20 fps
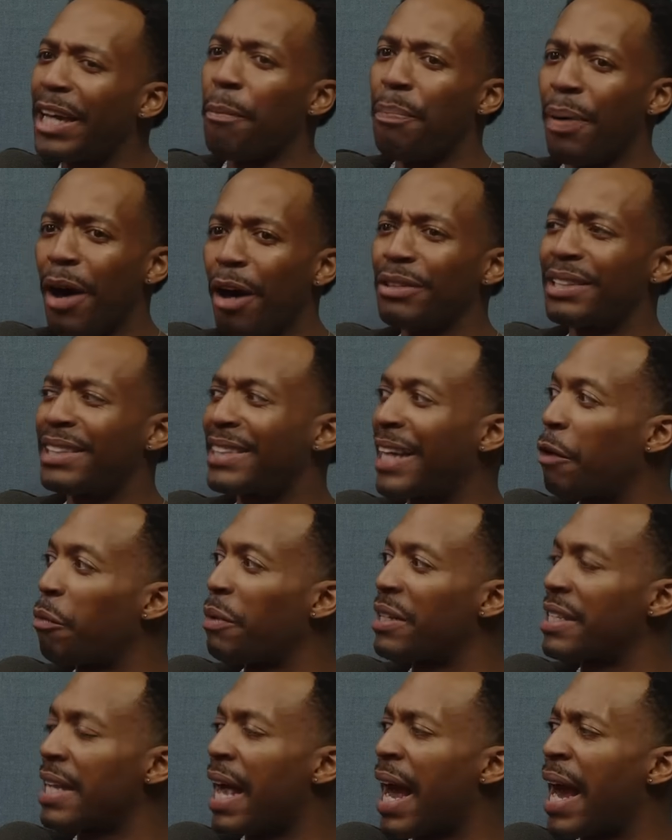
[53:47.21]
a post that
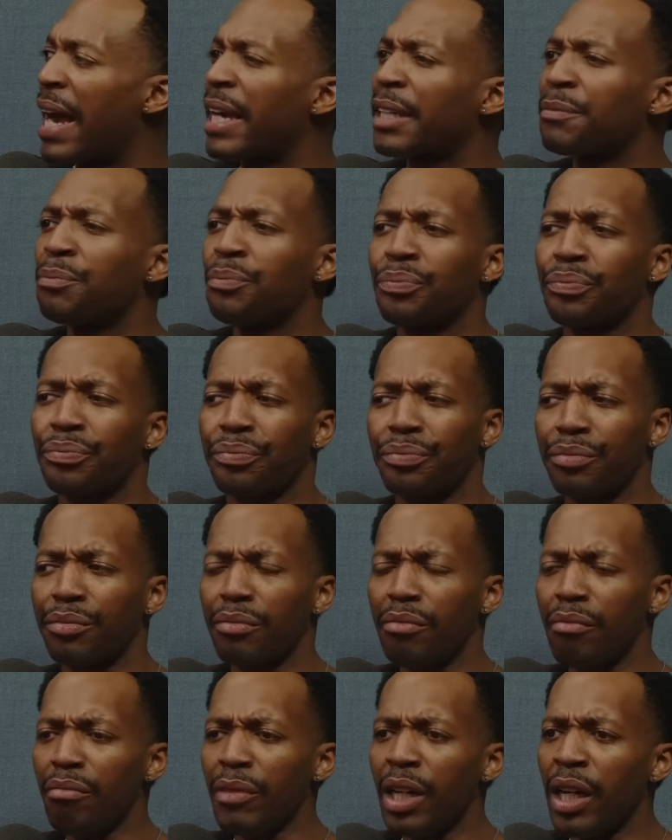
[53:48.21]
was like,
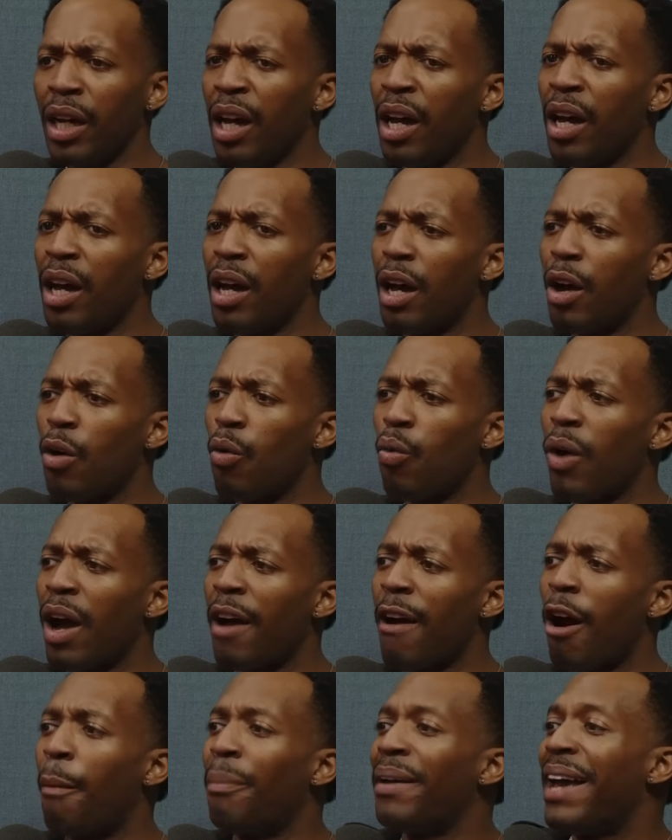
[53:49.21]
on